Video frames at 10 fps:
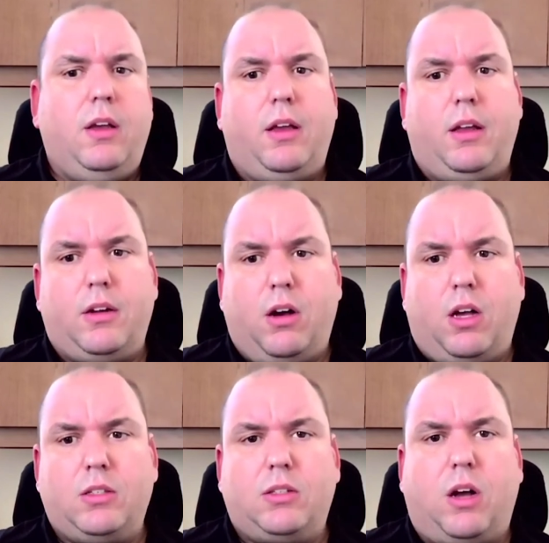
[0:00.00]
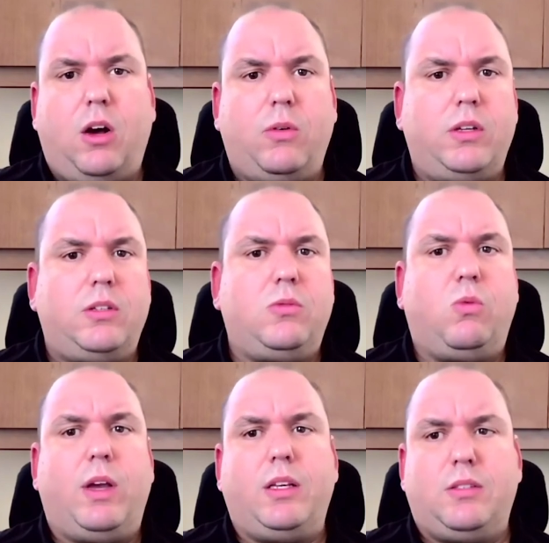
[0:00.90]
And cost always
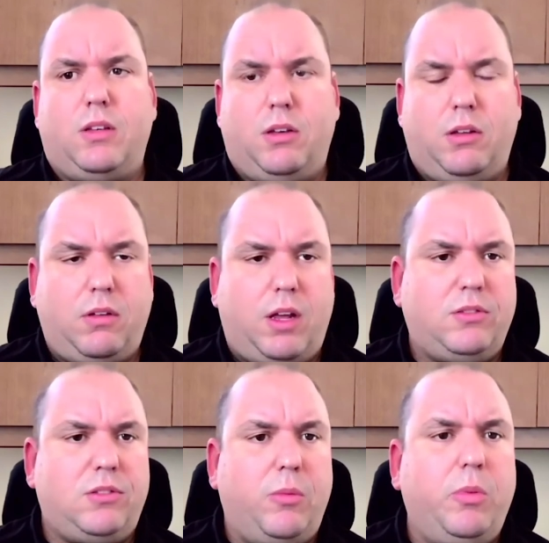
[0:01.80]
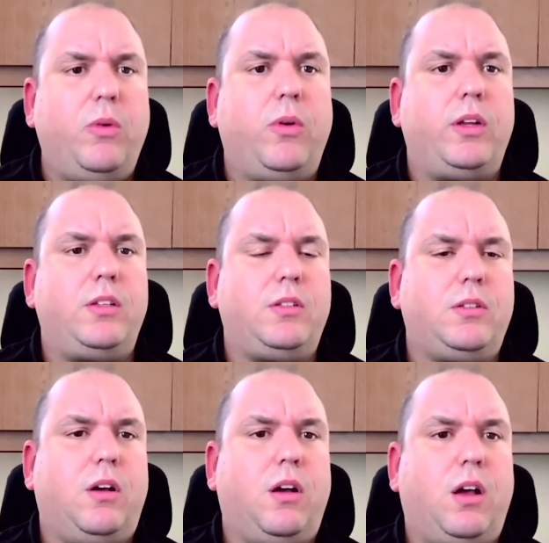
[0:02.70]
weighs in at some point
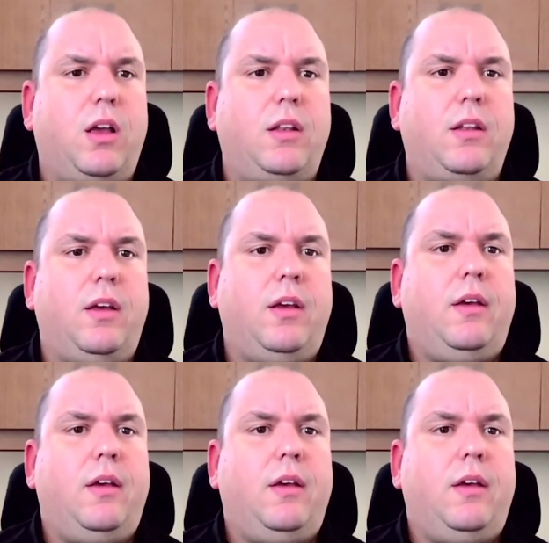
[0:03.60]
on